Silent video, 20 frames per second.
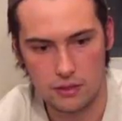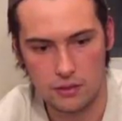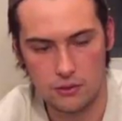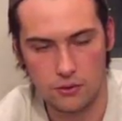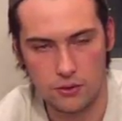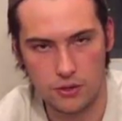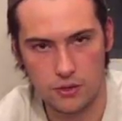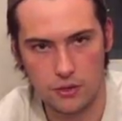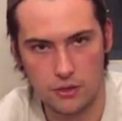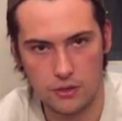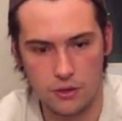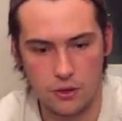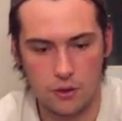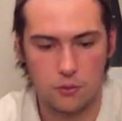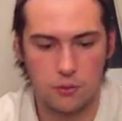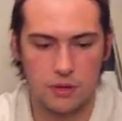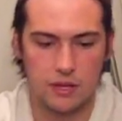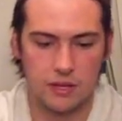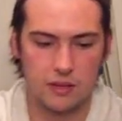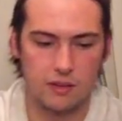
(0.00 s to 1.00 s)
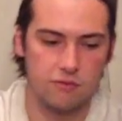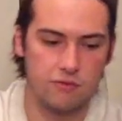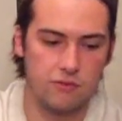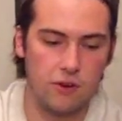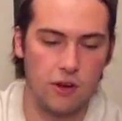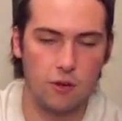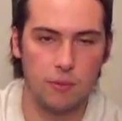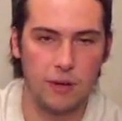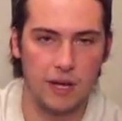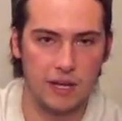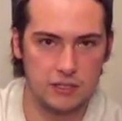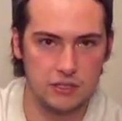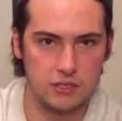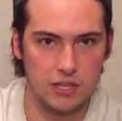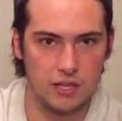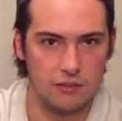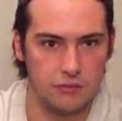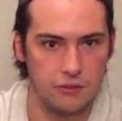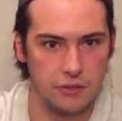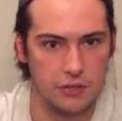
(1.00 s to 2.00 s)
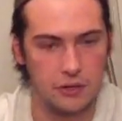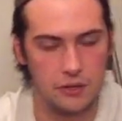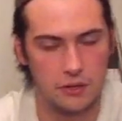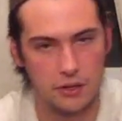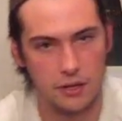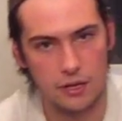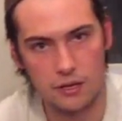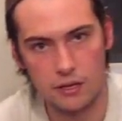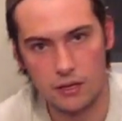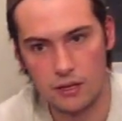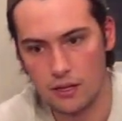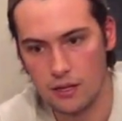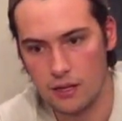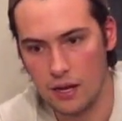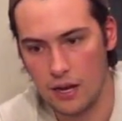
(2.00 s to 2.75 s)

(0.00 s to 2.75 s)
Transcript: in order to know when they can fall back safely or not.